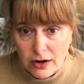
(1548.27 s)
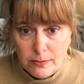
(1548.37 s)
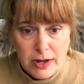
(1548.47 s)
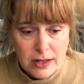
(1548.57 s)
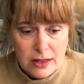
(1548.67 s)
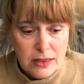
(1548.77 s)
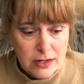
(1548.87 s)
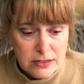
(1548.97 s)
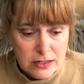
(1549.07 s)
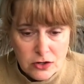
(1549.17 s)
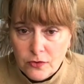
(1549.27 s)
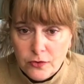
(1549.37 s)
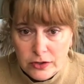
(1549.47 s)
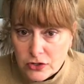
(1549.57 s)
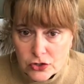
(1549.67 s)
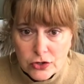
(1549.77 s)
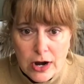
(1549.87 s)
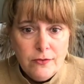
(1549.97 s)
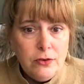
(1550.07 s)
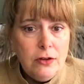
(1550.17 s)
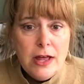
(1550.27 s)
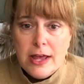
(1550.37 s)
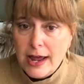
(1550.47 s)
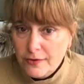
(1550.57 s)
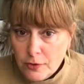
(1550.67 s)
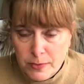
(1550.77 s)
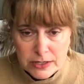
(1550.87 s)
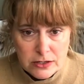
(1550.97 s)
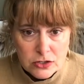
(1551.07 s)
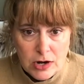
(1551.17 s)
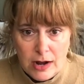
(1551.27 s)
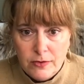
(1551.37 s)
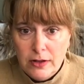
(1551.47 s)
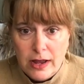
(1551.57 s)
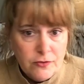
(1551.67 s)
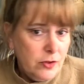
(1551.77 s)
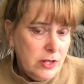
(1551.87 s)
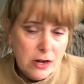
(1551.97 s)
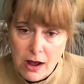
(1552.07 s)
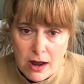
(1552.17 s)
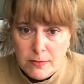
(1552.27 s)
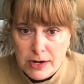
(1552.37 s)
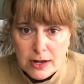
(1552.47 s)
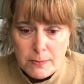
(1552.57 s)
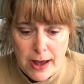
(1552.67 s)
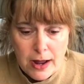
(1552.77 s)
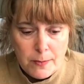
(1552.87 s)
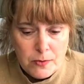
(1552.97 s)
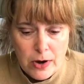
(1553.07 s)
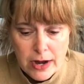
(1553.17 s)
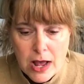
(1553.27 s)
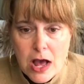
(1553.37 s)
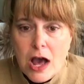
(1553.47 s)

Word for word: It'll make things easier for leisure travel and for business travel and for the economy to get back up and running.